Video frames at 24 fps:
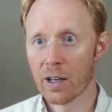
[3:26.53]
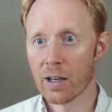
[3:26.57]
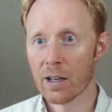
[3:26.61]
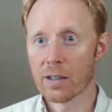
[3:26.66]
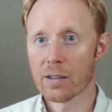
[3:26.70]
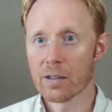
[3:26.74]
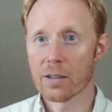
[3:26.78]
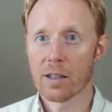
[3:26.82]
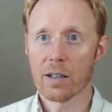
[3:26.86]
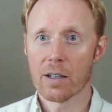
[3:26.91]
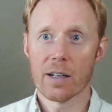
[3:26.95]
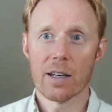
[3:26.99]

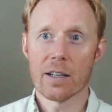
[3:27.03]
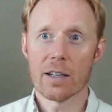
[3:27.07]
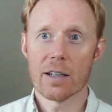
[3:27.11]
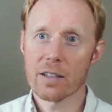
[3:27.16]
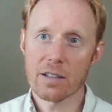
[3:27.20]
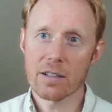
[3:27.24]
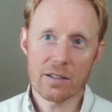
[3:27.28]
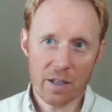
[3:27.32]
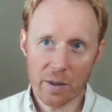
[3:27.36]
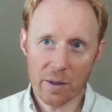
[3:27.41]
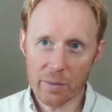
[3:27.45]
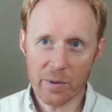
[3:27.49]
that isn't
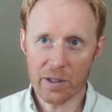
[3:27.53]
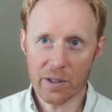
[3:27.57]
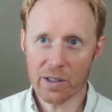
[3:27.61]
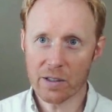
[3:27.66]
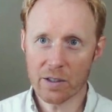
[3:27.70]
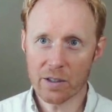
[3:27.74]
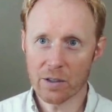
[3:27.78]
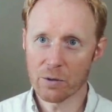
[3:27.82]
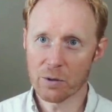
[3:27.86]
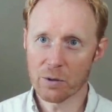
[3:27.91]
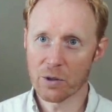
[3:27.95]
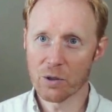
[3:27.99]
something that
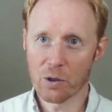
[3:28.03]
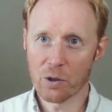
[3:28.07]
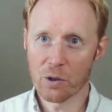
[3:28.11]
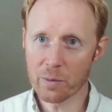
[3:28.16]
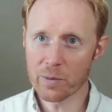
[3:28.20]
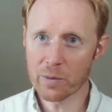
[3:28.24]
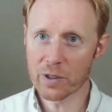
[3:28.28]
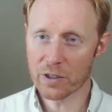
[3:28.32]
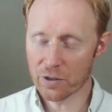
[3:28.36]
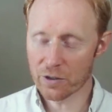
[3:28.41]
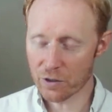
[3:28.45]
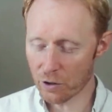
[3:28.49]
you would normally
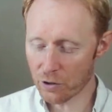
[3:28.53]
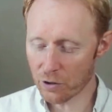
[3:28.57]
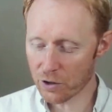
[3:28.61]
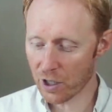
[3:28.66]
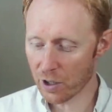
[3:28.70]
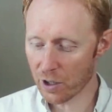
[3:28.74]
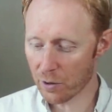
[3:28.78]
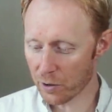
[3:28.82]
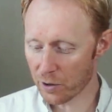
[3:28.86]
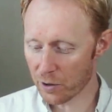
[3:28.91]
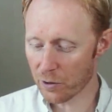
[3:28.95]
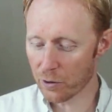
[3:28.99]
associate
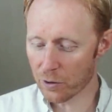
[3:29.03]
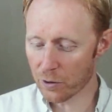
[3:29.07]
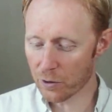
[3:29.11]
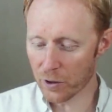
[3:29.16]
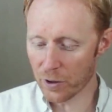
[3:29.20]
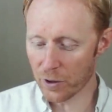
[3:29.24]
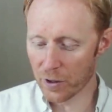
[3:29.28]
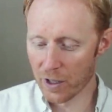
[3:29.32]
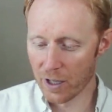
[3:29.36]
with Google.